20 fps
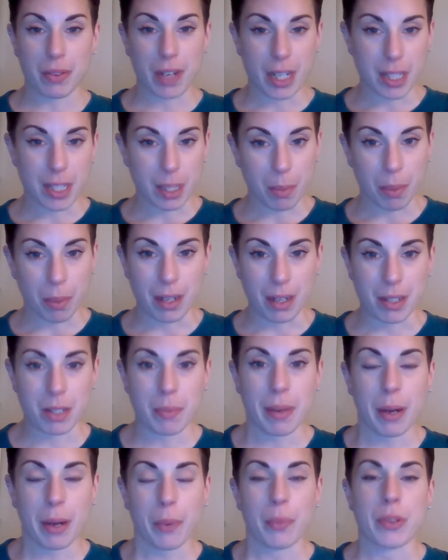very surprised
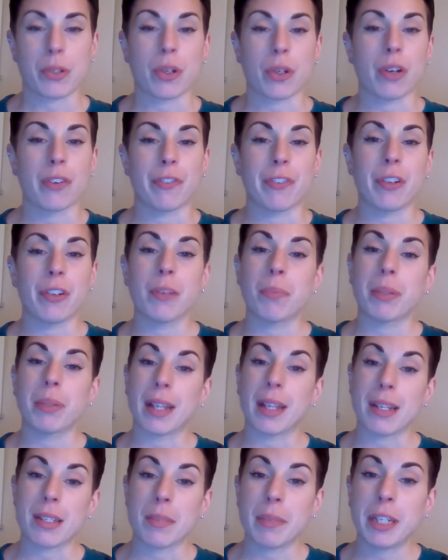about was her foot
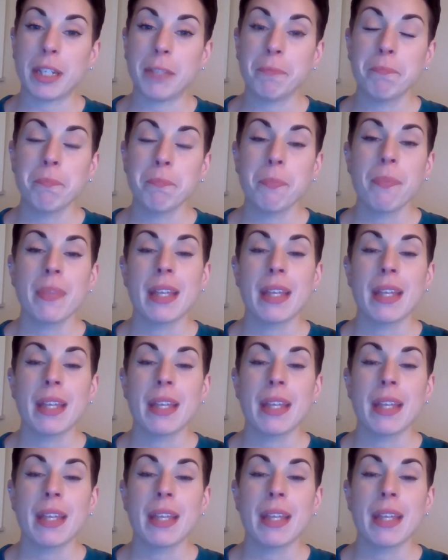placement.